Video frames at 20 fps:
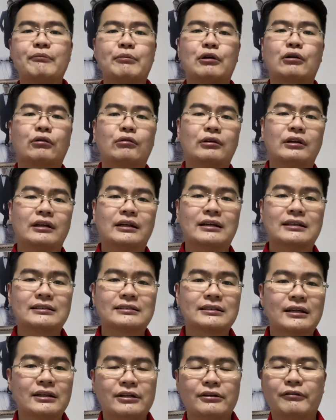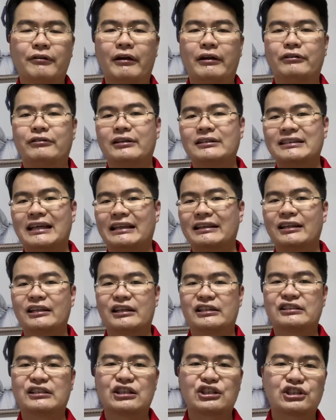begonias, or you just enter the
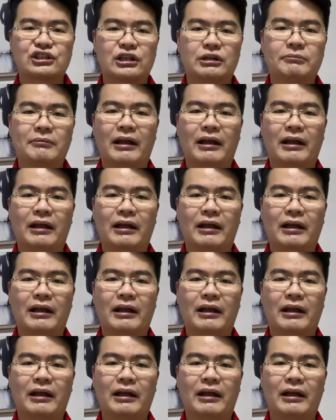search term,